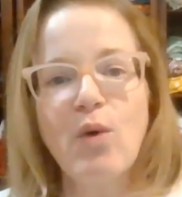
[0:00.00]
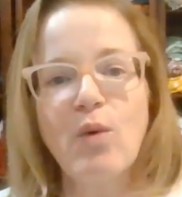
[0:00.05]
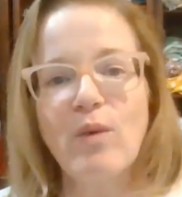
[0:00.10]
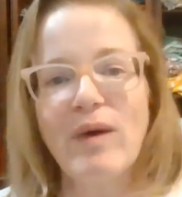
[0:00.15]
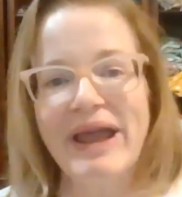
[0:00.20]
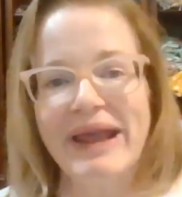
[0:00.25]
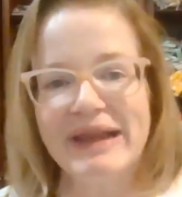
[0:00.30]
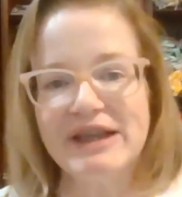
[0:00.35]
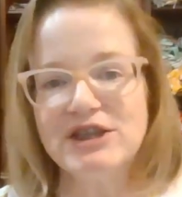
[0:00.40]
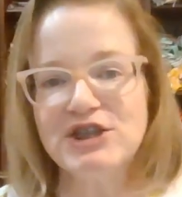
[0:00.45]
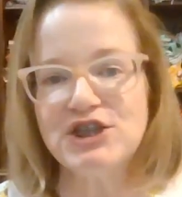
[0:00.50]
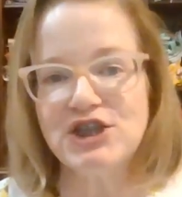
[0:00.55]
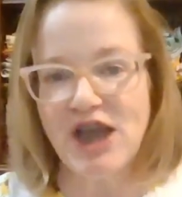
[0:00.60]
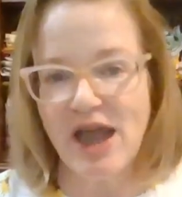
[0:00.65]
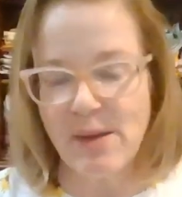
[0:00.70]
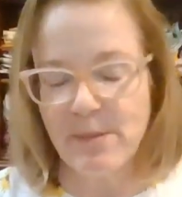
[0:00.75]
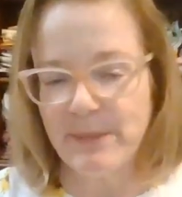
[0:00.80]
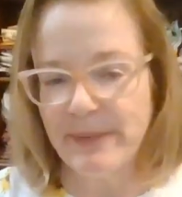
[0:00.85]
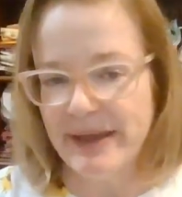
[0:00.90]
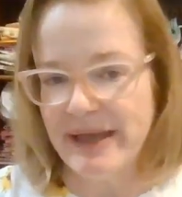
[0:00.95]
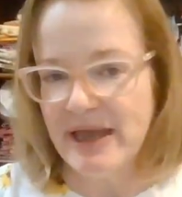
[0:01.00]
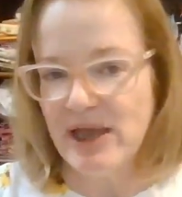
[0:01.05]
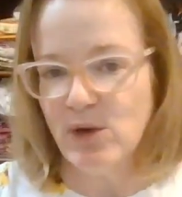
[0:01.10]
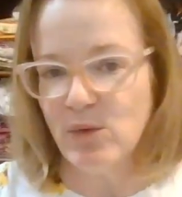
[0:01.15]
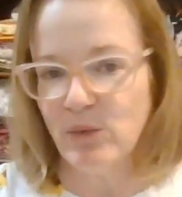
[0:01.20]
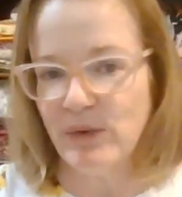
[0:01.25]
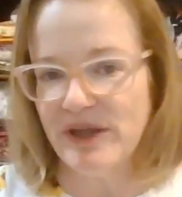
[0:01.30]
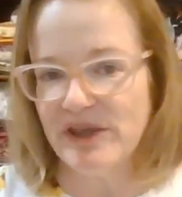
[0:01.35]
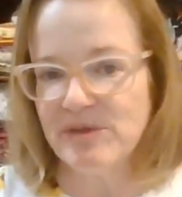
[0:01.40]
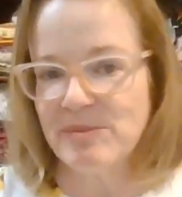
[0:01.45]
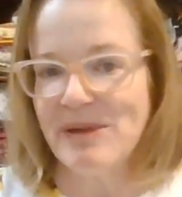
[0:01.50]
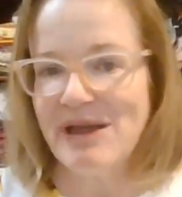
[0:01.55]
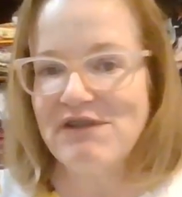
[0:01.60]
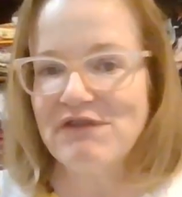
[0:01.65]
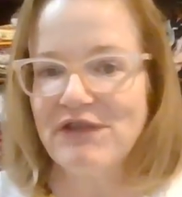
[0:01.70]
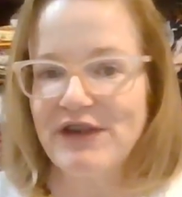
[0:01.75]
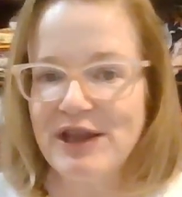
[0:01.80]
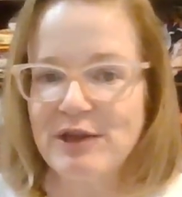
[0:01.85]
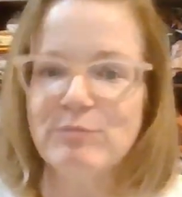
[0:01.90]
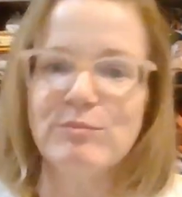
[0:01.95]
went shopping with my
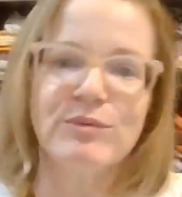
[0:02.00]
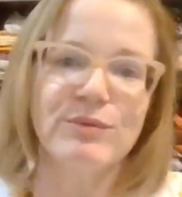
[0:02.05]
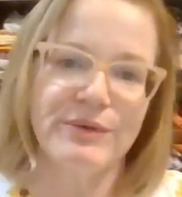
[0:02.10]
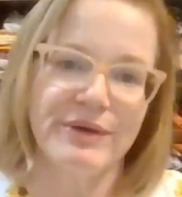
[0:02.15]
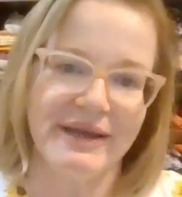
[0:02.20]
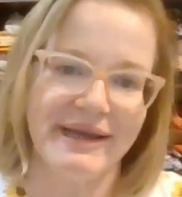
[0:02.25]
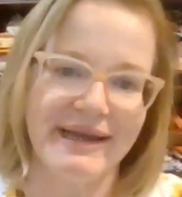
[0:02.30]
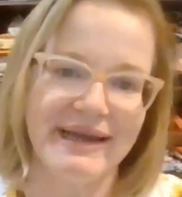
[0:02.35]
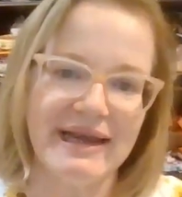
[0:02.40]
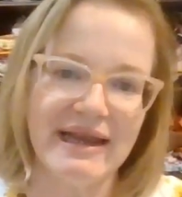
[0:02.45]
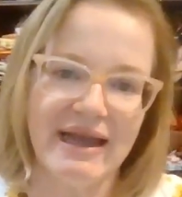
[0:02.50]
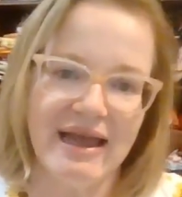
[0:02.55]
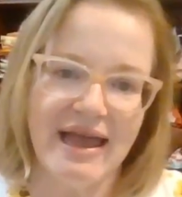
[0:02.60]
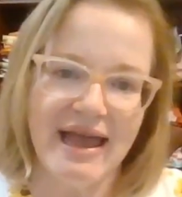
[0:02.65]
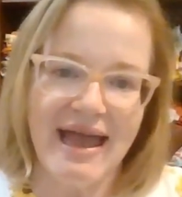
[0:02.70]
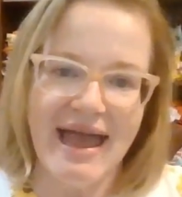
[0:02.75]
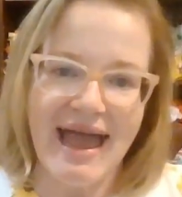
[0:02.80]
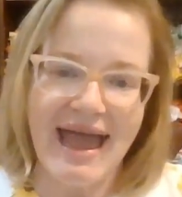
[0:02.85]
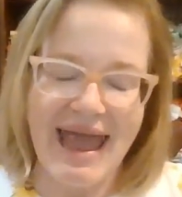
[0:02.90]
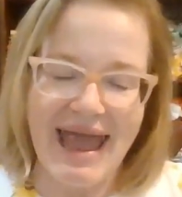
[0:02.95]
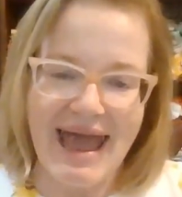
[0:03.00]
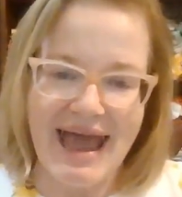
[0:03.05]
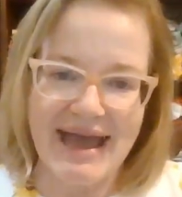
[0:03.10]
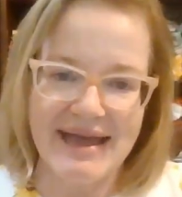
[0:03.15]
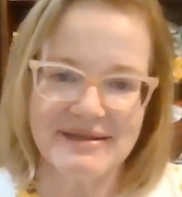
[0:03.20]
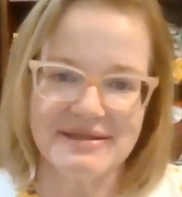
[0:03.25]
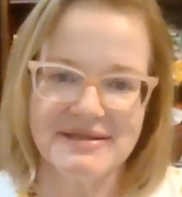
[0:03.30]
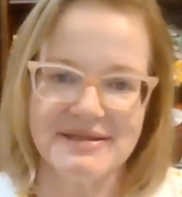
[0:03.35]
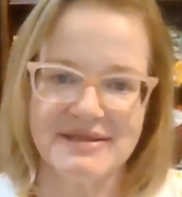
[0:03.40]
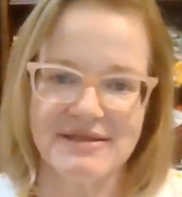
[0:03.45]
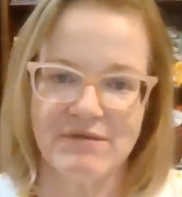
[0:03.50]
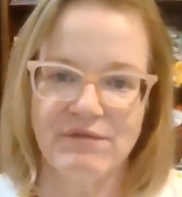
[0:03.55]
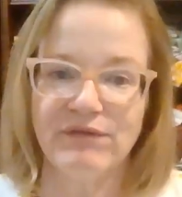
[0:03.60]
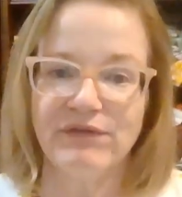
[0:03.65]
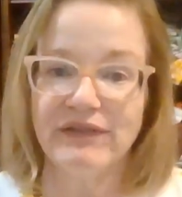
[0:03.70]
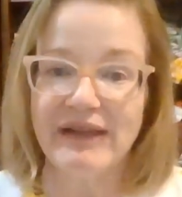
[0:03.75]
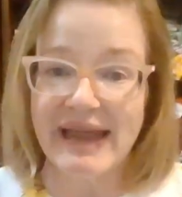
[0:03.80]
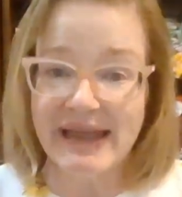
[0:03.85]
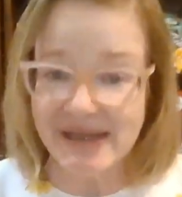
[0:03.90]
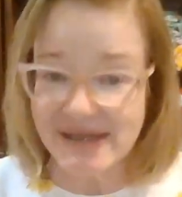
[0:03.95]
friend Bree at
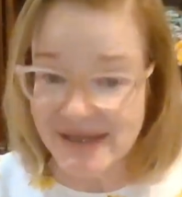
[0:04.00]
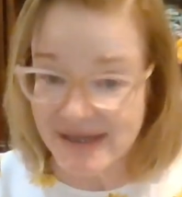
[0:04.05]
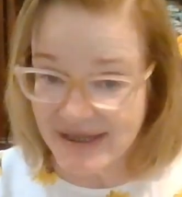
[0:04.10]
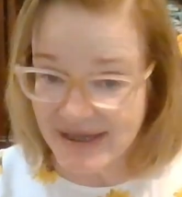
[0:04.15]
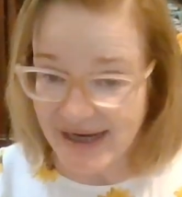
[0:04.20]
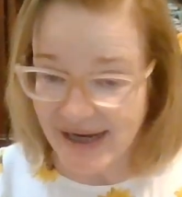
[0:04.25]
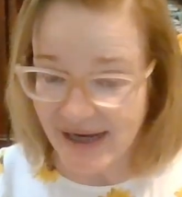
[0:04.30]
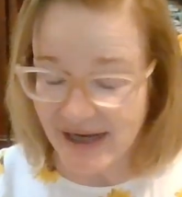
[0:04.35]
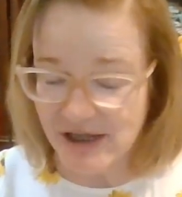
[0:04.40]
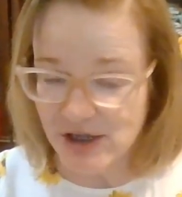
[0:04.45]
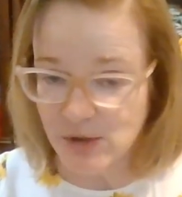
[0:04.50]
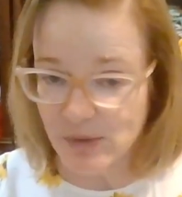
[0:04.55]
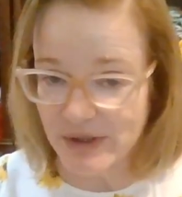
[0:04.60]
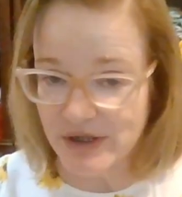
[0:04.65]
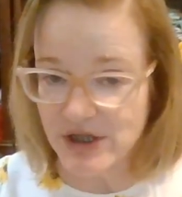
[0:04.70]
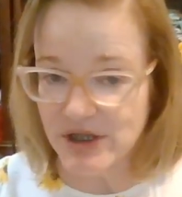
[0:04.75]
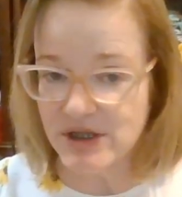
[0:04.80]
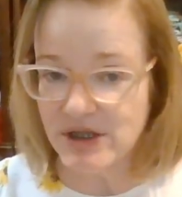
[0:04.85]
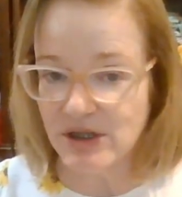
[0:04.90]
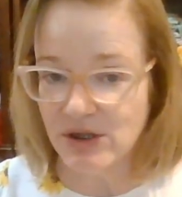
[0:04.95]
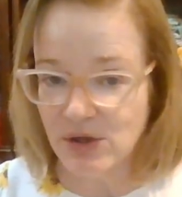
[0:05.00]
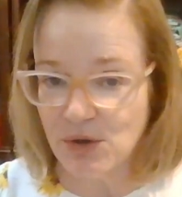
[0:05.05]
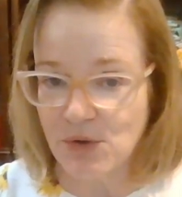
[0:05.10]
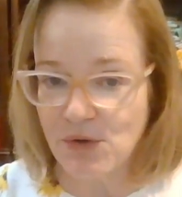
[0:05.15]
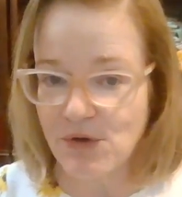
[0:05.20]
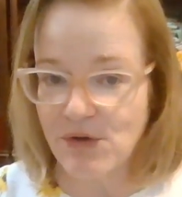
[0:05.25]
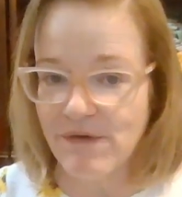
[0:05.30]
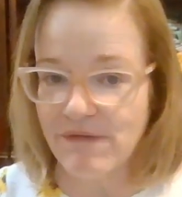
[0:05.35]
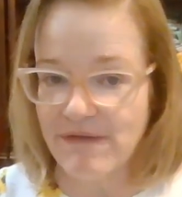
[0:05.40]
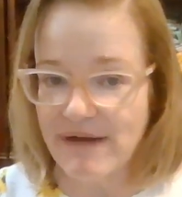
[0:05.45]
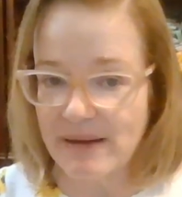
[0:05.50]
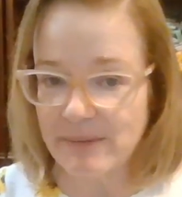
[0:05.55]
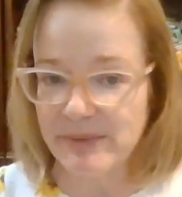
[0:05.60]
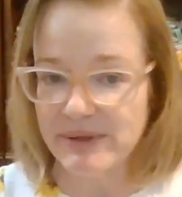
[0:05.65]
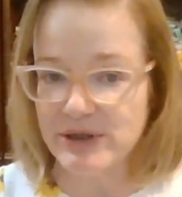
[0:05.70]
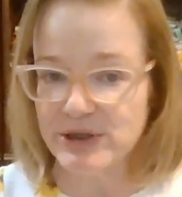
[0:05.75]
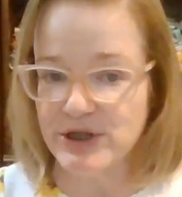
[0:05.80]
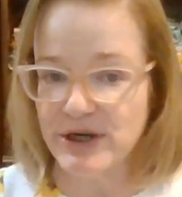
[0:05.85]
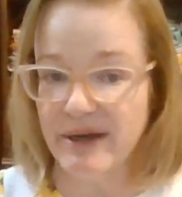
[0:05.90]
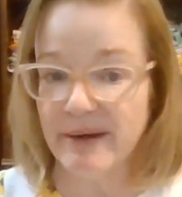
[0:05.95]
Flextex, which is a local
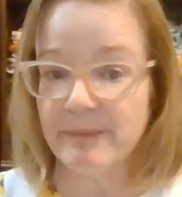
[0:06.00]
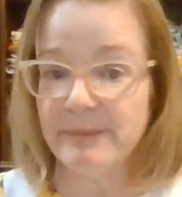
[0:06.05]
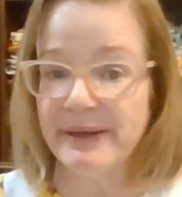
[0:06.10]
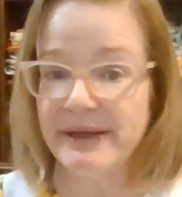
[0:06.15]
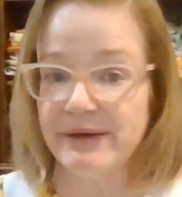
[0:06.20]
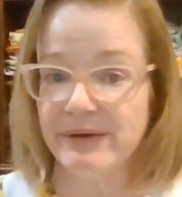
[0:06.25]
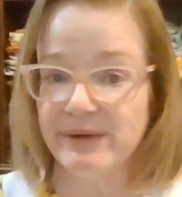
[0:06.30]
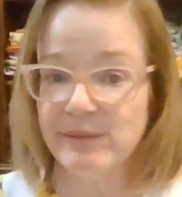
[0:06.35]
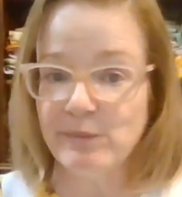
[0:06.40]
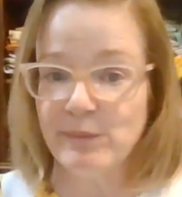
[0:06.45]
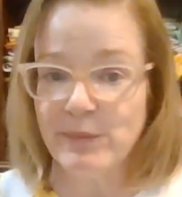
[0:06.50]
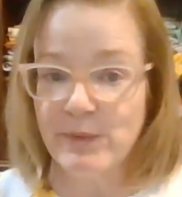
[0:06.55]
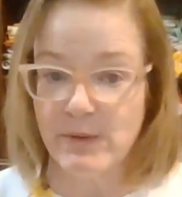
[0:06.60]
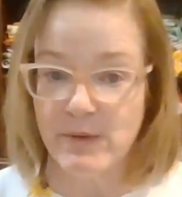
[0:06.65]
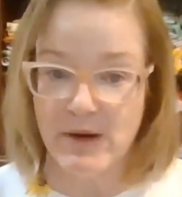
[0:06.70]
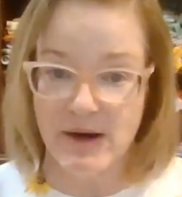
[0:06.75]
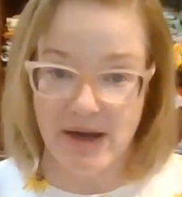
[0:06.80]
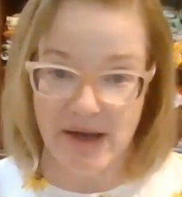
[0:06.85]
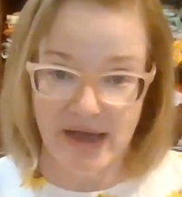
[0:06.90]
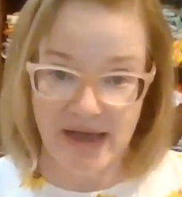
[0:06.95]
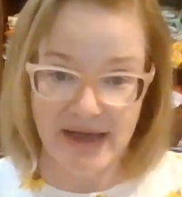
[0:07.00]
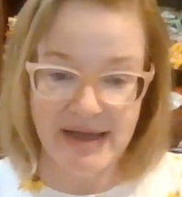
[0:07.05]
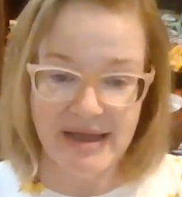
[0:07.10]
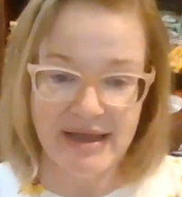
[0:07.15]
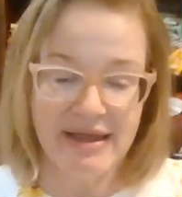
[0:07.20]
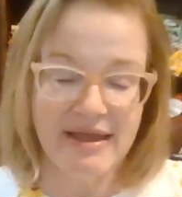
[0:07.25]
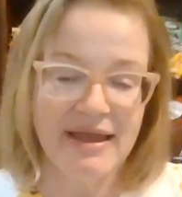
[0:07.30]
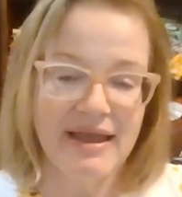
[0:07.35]
fabric shop here in Prague.